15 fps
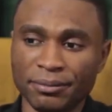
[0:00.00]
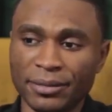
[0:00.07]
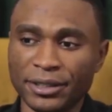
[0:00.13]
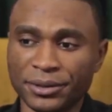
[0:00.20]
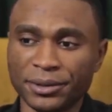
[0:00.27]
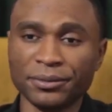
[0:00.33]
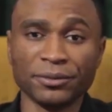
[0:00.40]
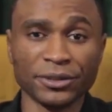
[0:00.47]

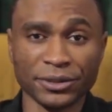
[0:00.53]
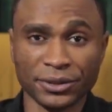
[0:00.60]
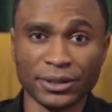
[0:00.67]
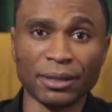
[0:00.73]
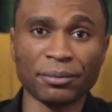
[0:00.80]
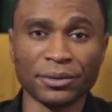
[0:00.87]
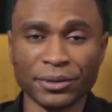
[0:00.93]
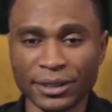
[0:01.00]
The bedroom was
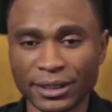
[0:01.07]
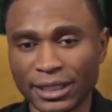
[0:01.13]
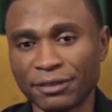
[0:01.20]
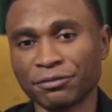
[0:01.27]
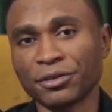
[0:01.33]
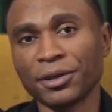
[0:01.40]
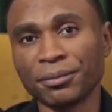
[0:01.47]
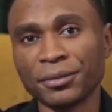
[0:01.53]
separated
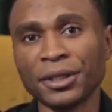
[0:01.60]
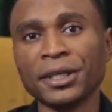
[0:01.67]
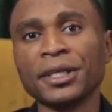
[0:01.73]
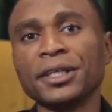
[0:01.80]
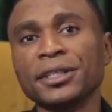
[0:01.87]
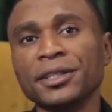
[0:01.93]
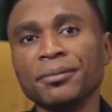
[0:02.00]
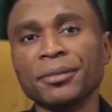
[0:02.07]
from
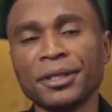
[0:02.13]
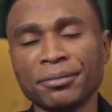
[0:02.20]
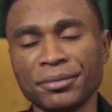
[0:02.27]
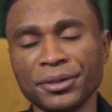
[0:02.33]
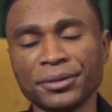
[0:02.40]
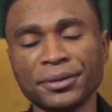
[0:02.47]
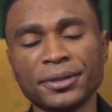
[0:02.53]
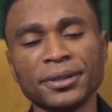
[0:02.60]
the main
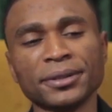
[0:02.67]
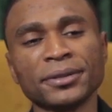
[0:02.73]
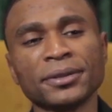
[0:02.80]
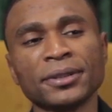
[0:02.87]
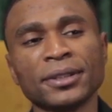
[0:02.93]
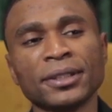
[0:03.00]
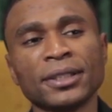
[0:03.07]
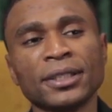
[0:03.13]

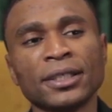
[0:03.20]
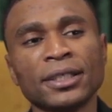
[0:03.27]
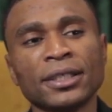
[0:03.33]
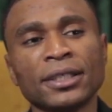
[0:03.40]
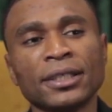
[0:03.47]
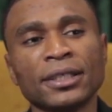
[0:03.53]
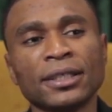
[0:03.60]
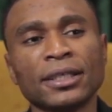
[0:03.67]

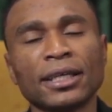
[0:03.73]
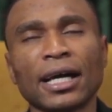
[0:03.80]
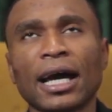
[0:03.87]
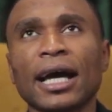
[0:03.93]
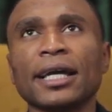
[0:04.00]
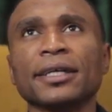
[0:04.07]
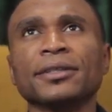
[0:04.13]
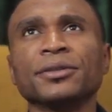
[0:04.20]
room.
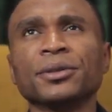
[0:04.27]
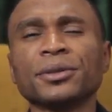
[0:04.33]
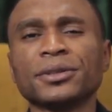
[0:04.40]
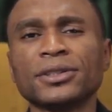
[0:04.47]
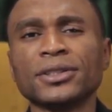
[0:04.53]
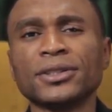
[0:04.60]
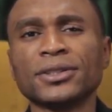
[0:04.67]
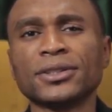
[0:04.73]
I
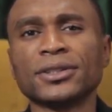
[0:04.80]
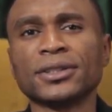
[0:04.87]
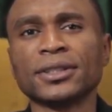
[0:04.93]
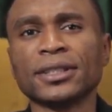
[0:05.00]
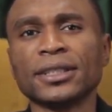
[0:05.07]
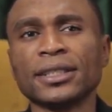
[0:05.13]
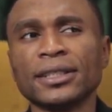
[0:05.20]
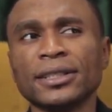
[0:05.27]
noticed
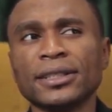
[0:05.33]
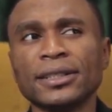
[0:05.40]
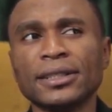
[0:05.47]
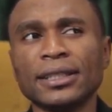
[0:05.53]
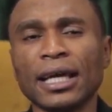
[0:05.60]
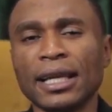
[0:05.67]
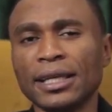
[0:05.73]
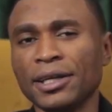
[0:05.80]

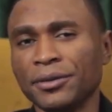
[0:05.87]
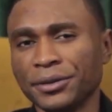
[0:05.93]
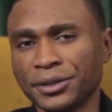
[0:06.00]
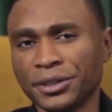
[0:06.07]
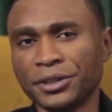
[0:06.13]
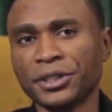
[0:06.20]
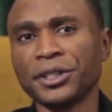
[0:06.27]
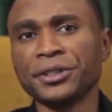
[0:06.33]
that there was
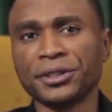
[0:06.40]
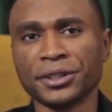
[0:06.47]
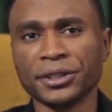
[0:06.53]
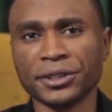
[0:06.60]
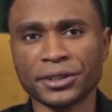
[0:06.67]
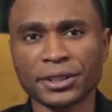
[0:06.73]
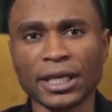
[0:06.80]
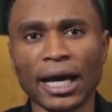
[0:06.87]
a change
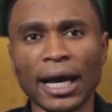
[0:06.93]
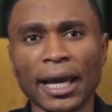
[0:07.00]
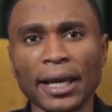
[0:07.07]
in the sky.